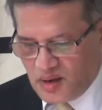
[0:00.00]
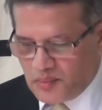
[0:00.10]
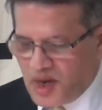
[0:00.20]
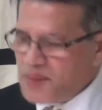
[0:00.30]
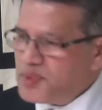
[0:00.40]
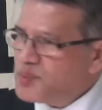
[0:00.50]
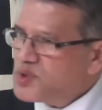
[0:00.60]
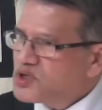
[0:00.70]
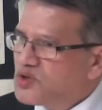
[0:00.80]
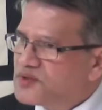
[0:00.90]
My
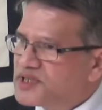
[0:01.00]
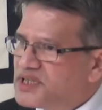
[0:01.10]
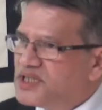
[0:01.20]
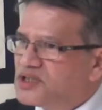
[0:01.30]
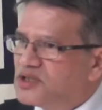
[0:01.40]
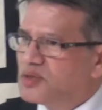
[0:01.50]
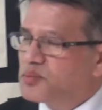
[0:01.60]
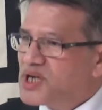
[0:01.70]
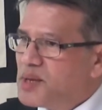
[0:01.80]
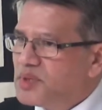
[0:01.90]
purpose of reading the
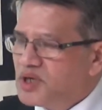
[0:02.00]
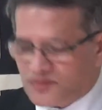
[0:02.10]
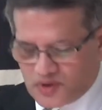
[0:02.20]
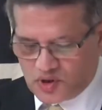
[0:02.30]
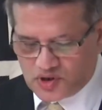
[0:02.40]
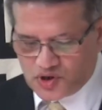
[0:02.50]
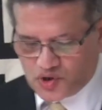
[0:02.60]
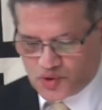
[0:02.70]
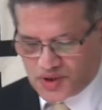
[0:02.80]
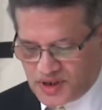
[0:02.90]
preamble of the
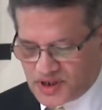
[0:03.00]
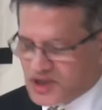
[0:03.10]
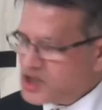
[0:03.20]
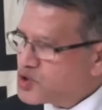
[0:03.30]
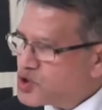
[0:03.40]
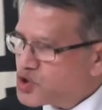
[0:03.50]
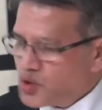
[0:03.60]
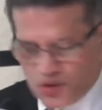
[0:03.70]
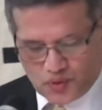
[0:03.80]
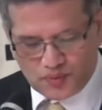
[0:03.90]
Constitution is just to show
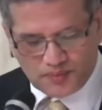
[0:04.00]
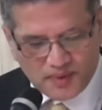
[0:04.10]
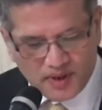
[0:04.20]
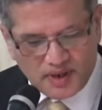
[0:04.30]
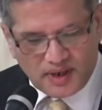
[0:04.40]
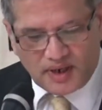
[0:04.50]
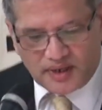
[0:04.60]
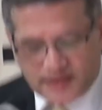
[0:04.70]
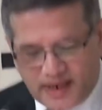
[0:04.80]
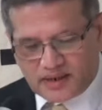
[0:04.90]
you
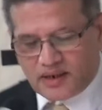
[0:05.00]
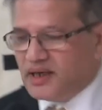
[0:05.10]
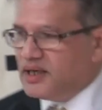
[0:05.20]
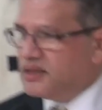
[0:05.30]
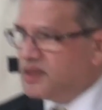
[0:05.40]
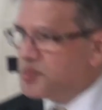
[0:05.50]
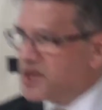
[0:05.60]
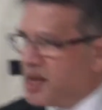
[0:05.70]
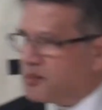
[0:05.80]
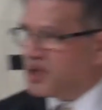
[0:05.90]
that in the
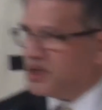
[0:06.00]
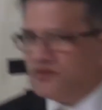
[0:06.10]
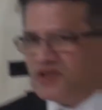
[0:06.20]
preamble,